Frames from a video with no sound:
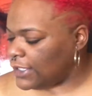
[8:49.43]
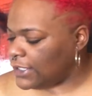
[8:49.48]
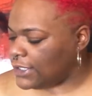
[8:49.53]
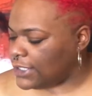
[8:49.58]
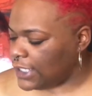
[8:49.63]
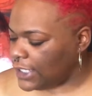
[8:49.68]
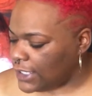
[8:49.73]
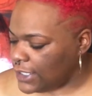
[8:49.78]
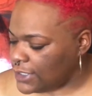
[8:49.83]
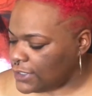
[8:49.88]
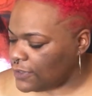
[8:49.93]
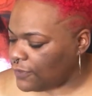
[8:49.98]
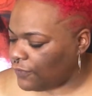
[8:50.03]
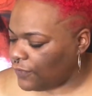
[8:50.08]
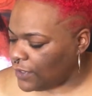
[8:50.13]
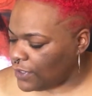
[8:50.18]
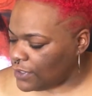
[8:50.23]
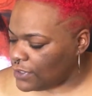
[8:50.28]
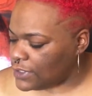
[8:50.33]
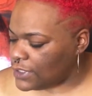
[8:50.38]
Dennis
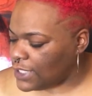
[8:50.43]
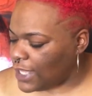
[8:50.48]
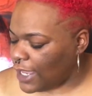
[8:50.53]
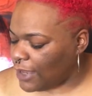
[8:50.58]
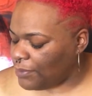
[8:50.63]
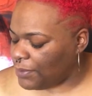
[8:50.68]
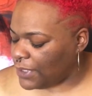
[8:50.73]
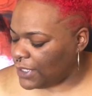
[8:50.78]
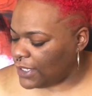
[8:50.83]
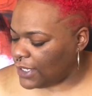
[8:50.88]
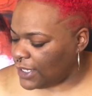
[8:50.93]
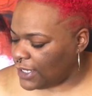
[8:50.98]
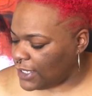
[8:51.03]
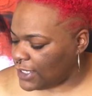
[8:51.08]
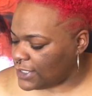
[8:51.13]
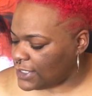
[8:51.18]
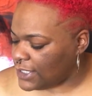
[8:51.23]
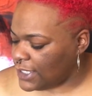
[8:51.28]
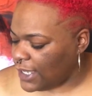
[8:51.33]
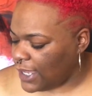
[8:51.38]
feels like
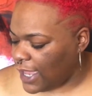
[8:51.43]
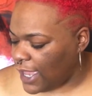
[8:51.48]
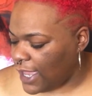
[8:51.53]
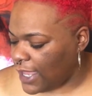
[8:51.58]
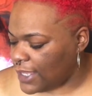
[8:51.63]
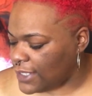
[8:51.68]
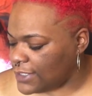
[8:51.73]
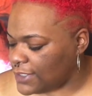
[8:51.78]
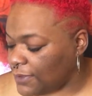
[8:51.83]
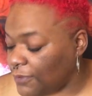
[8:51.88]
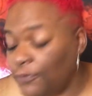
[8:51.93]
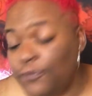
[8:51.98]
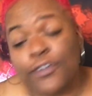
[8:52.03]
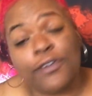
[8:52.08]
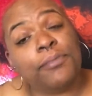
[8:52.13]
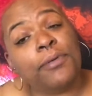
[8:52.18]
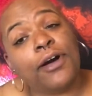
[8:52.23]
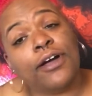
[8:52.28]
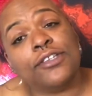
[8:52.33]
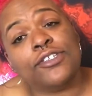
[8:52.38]
because he has some
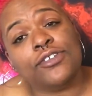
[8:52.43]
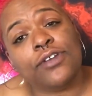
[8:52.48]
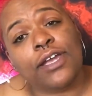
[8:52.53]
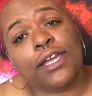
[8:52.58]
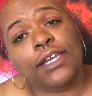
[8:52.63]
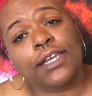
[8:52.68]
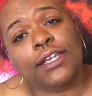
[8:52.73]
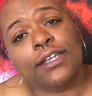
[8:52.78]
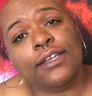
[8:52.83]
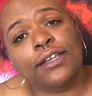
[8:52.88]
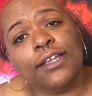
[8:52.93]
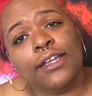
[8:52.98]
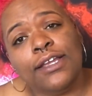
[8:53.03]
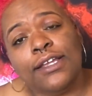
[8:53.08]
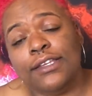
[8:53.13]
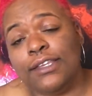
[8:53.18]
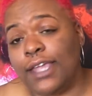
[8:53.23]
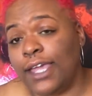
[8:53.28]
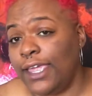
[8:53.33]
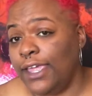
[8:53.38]
football training
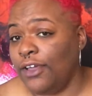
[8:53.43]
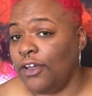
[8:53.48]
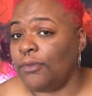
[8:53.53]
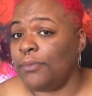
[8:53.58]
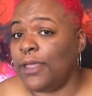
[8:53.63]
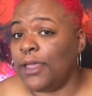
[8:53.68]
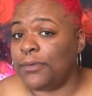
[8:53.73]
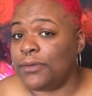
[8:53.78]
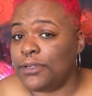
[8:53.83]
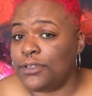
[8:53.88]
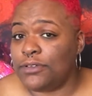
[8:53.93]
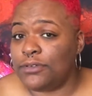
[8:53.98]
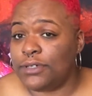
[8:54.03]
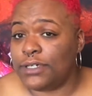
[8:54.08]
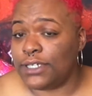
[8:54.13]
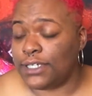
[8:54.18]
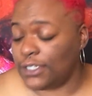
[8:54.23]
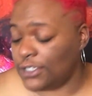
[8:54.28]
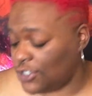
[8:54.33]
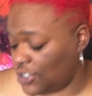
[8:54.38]
that he gonna be able to do
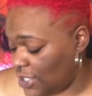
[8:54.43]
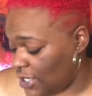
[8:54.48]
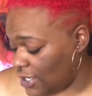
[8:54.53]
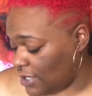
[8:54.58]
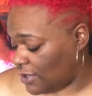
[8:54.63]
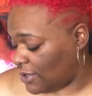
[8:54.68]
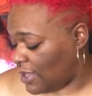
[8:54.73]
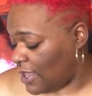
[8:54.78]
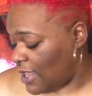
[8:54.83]
good in jail.